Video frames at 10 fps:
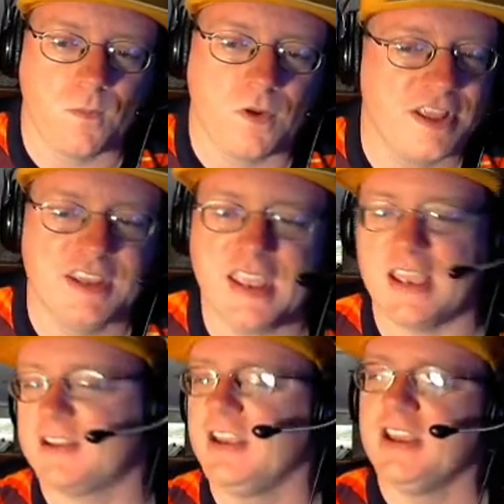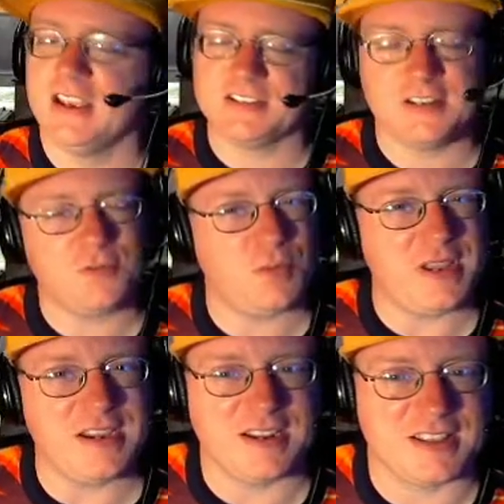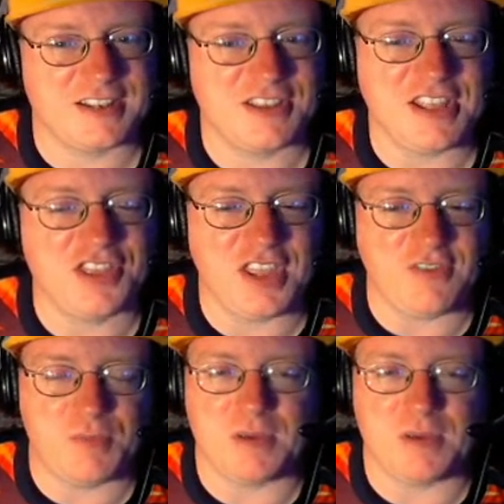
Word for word: He can't. Isn't that weird? Like, you'd think Thief would be a